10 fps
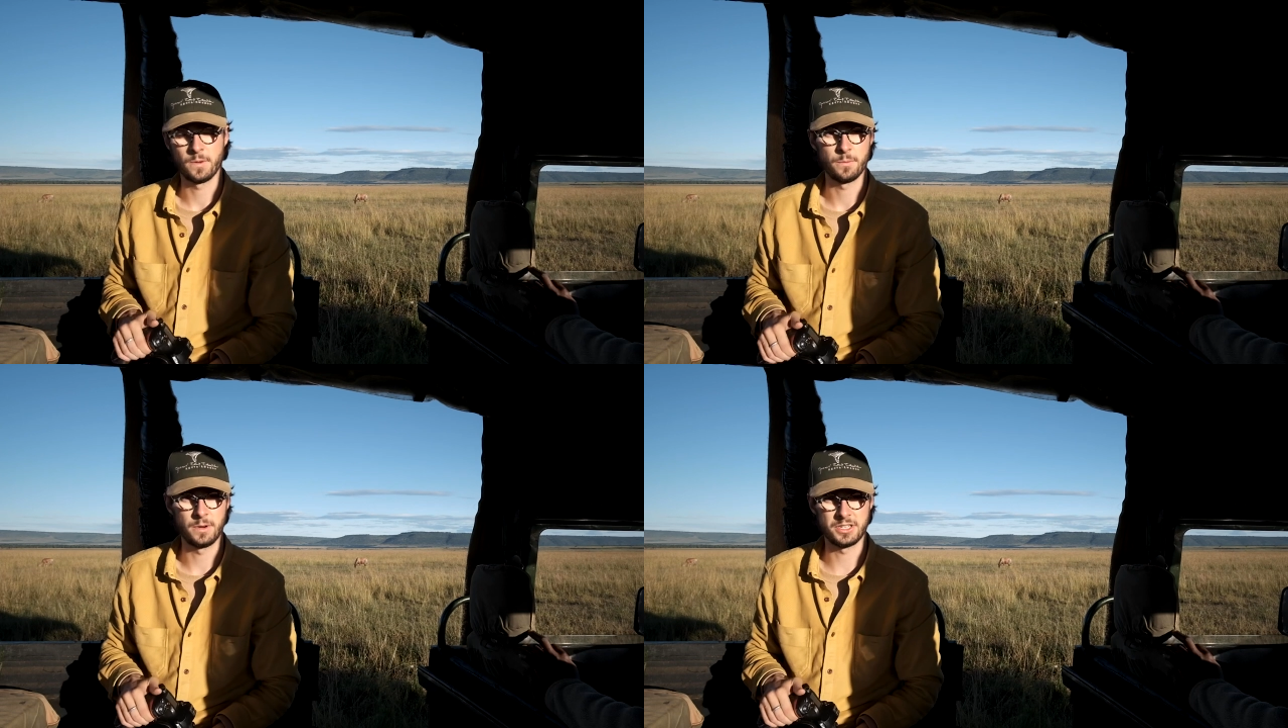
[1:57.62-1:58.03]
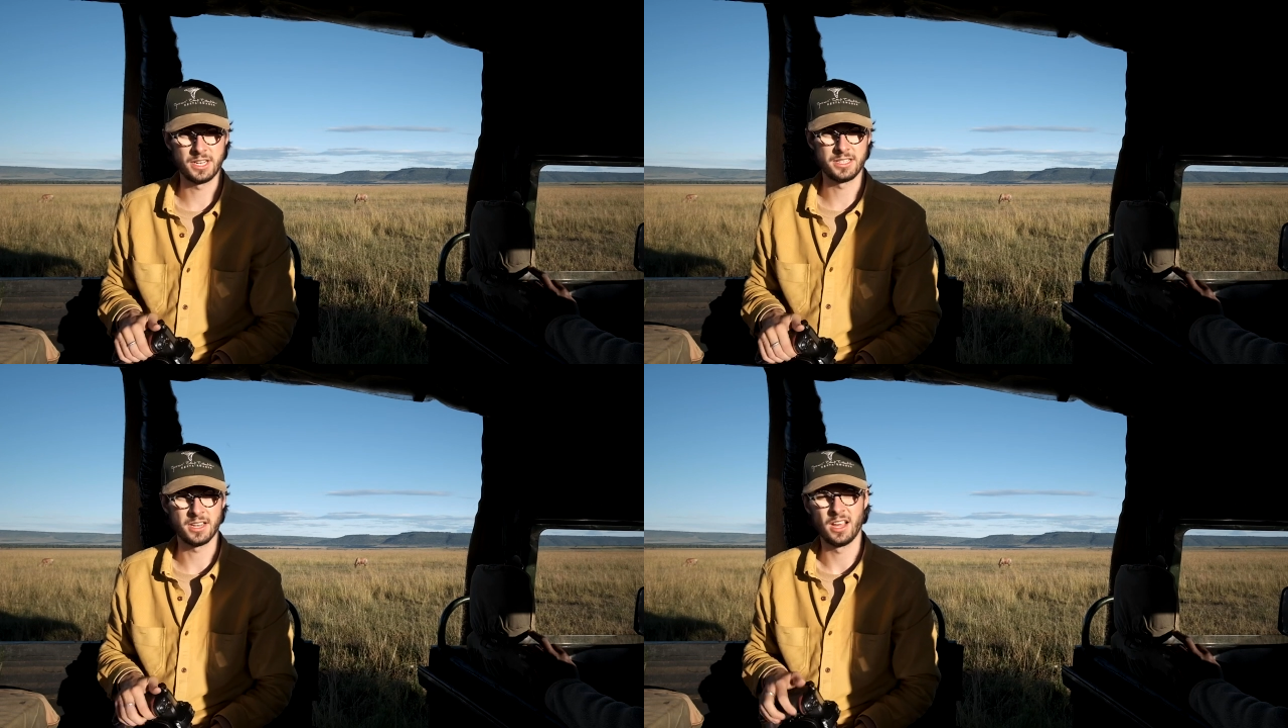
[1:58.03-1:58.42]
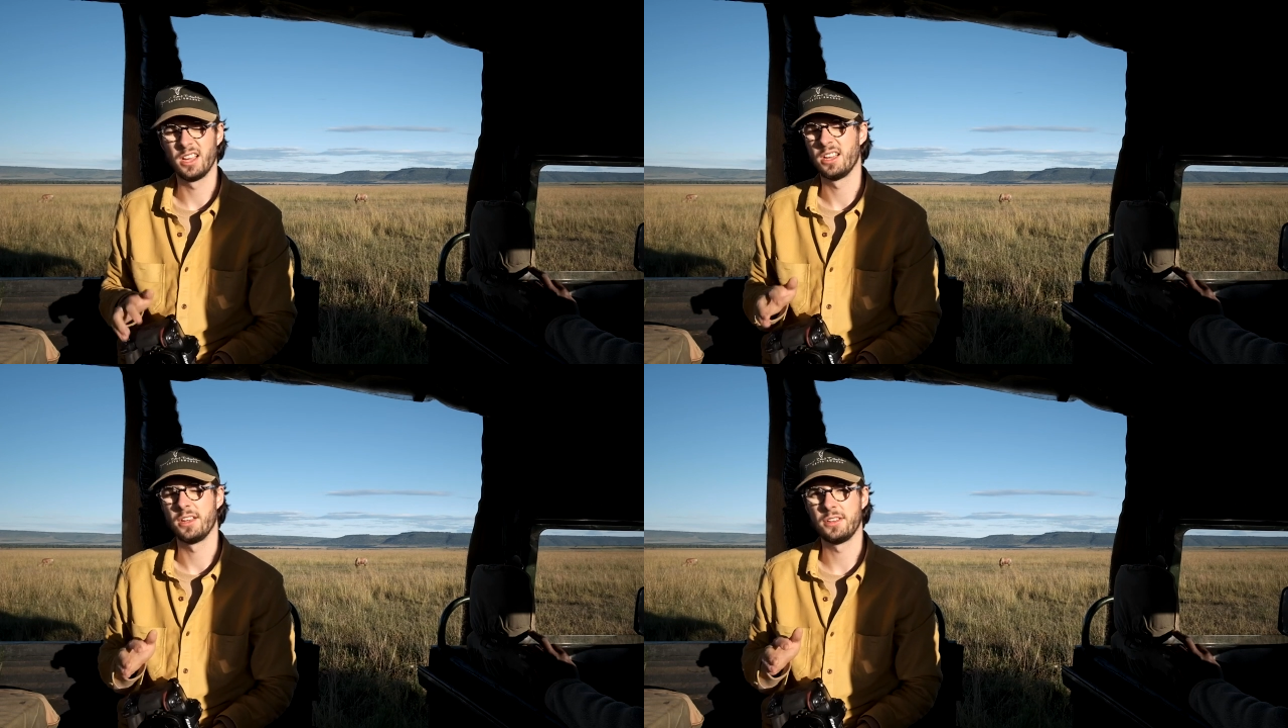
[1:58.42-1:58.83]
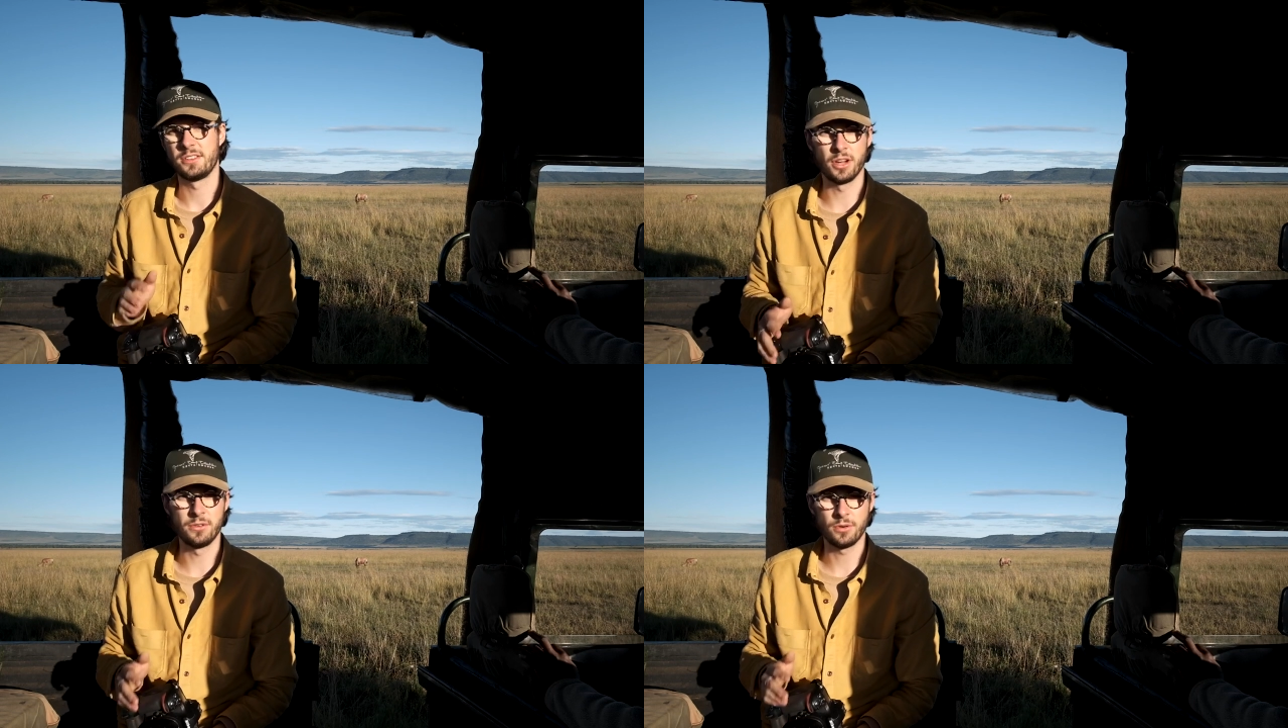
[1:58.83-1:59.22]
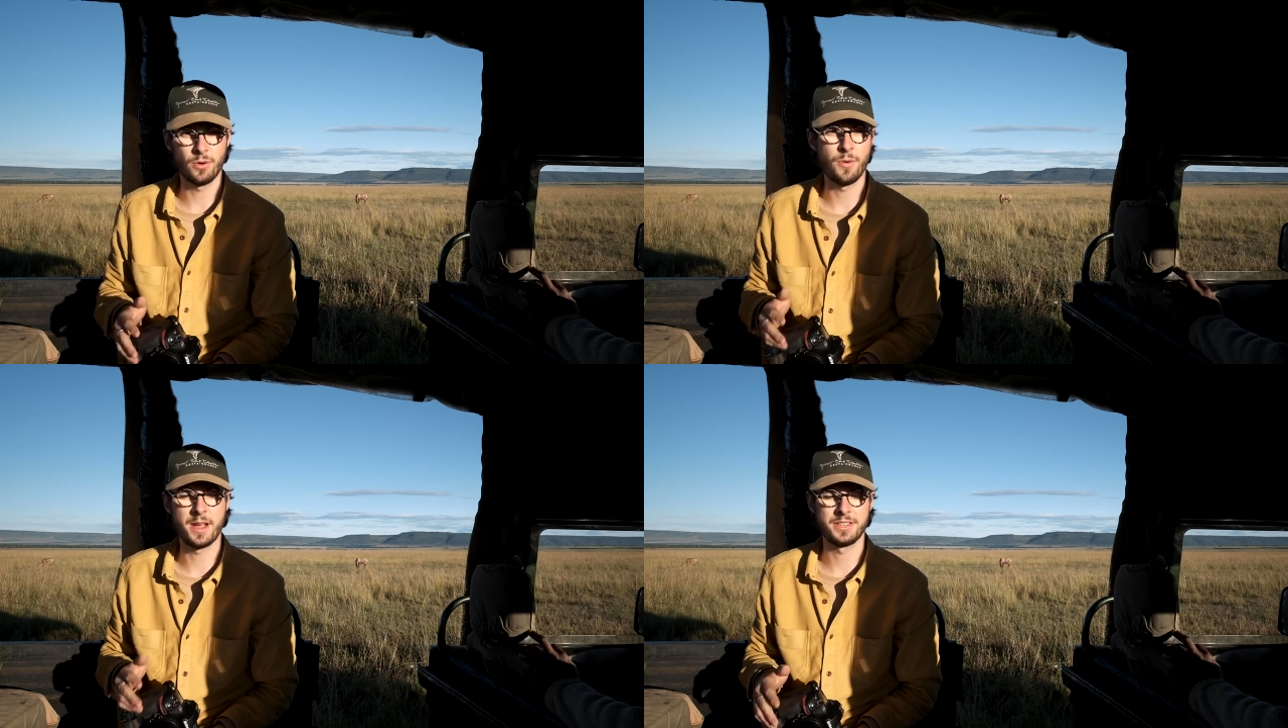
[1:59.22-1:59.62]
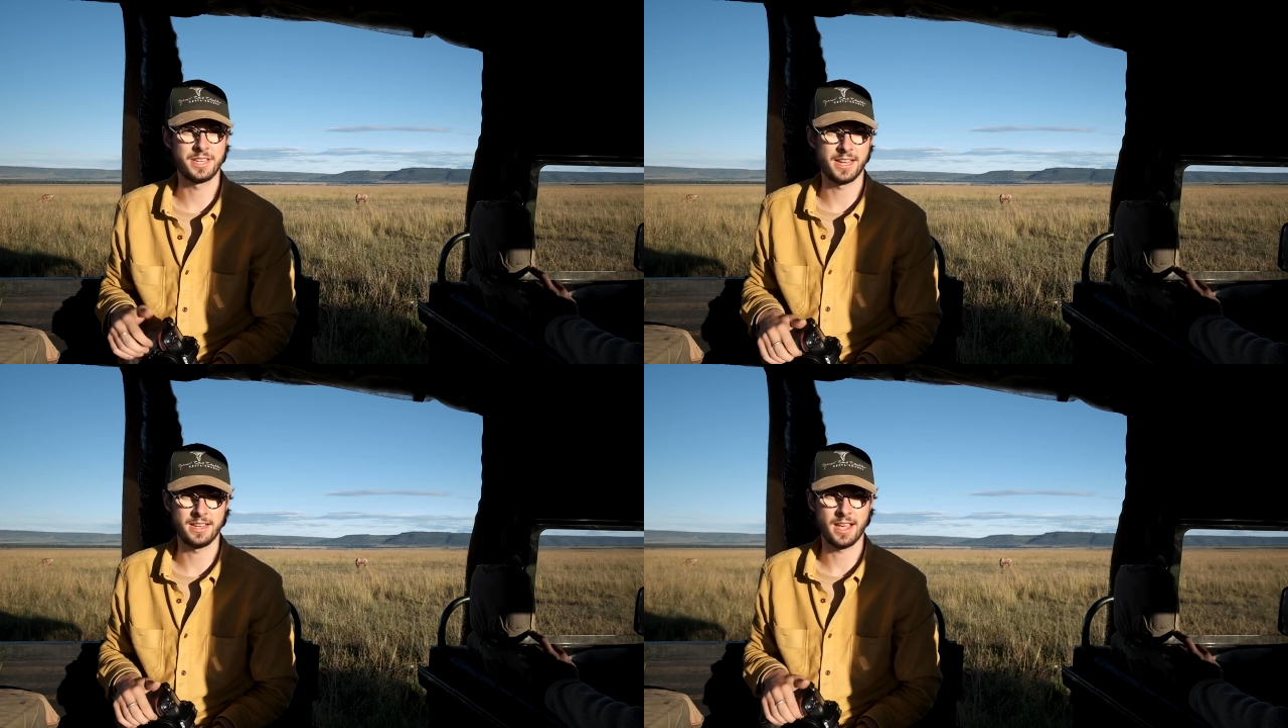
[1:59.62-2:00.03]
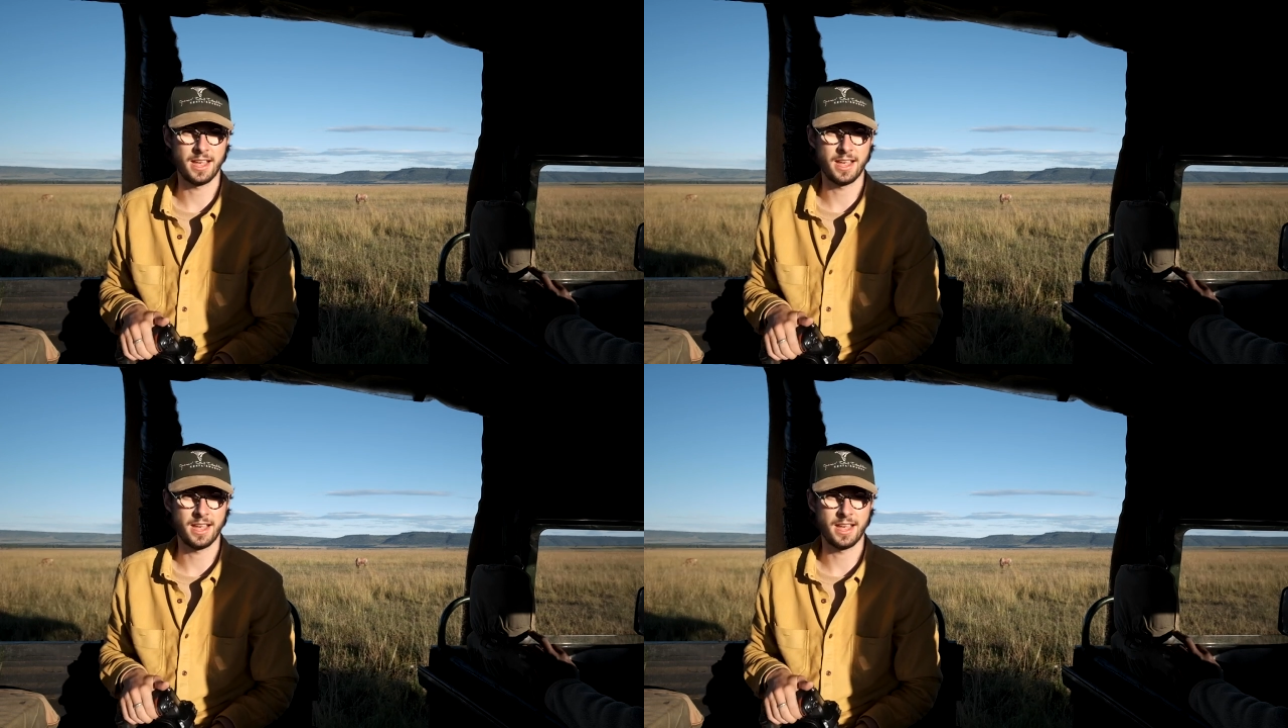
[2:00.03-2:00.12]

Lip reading: which is don't always take